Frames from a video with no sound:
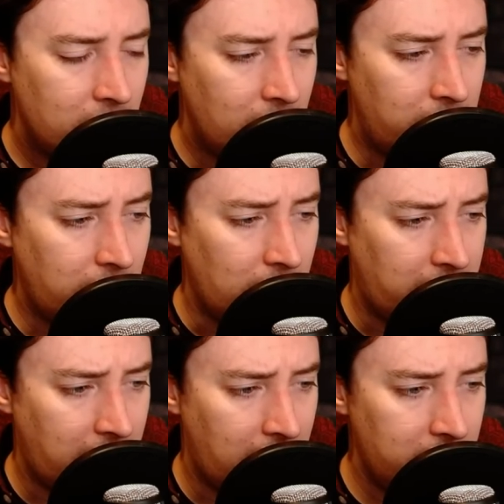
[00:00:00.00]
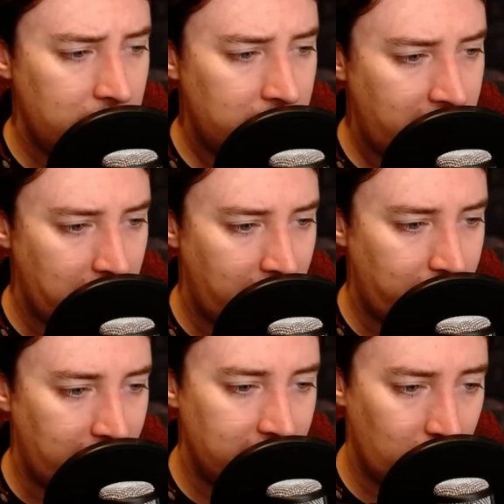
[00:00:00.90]
I think I can, said my
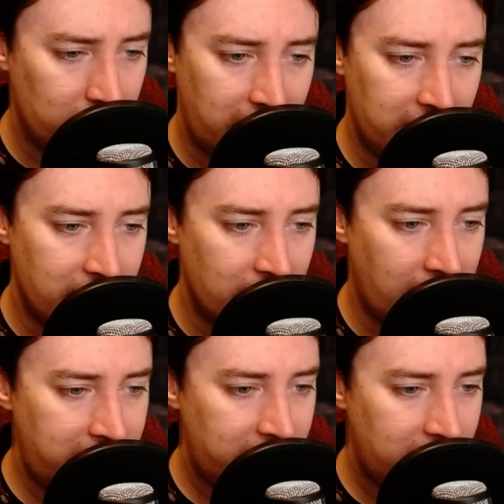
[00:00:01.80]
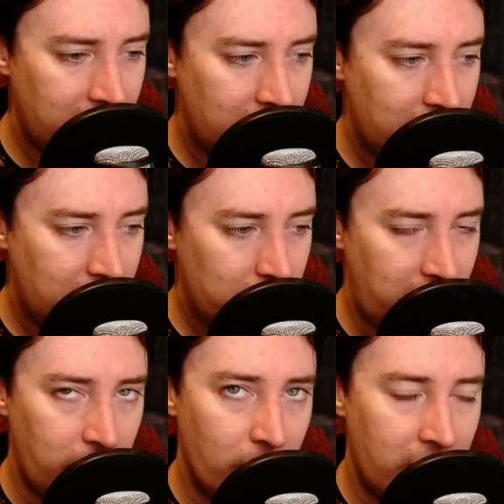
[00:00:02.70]
friend, holding it to the light. But
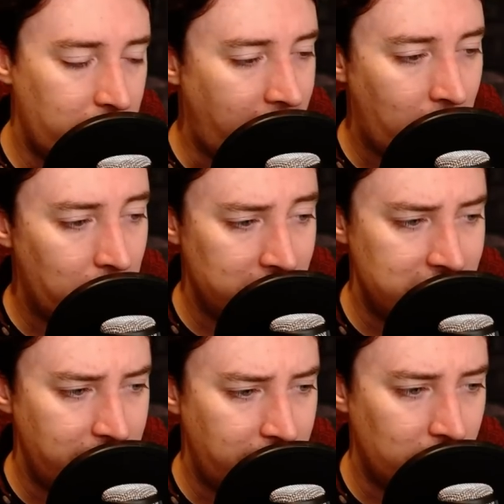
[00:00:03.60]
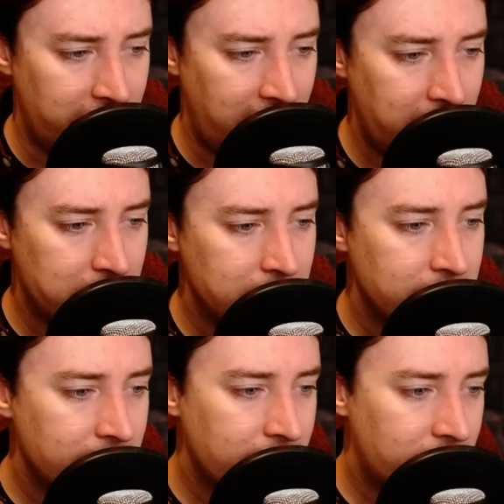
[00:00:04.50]
he read it without much difficulty.
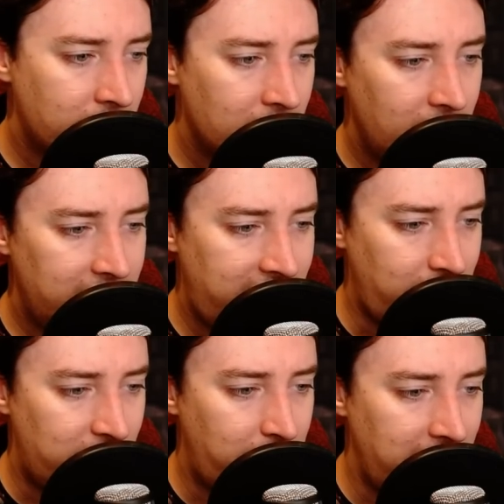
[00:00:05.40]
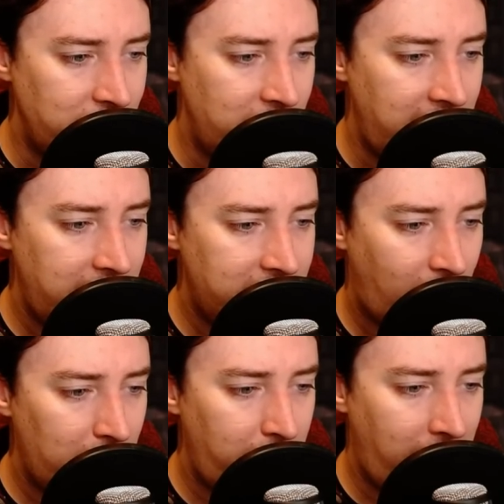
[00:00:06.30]
It seems to be
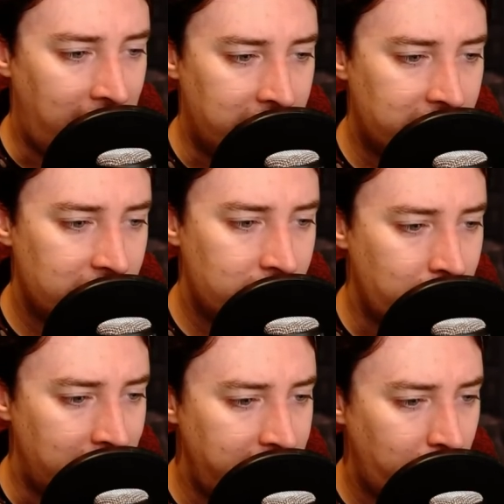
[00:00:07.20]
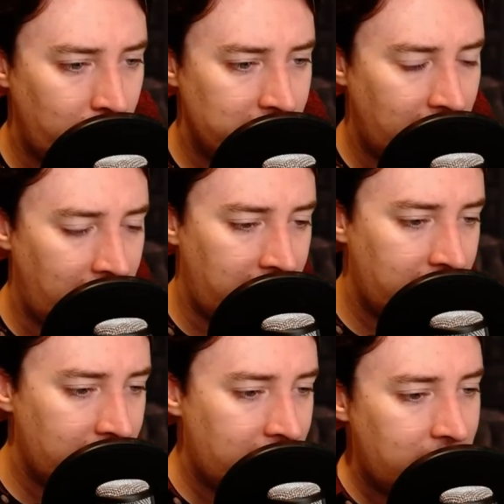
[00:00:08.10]
GWS, 24 July,
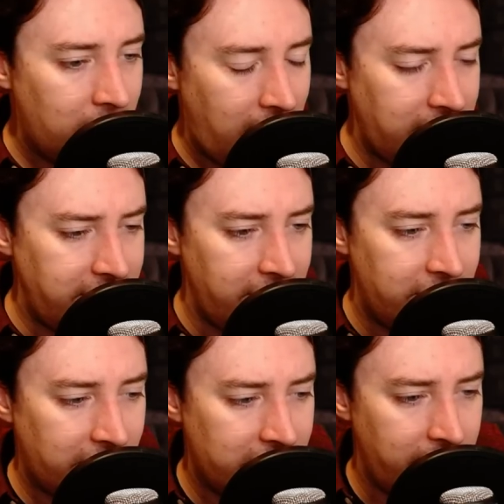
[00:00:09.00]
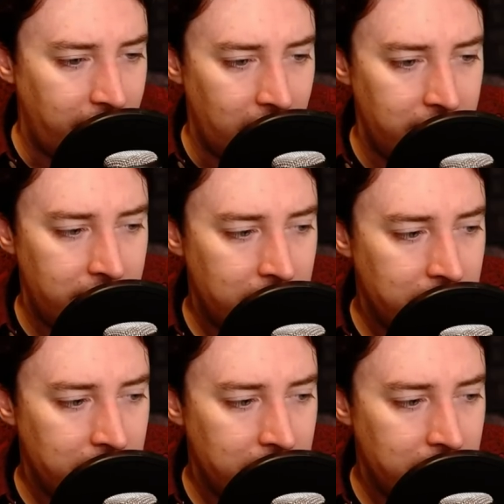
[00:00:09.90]
1865.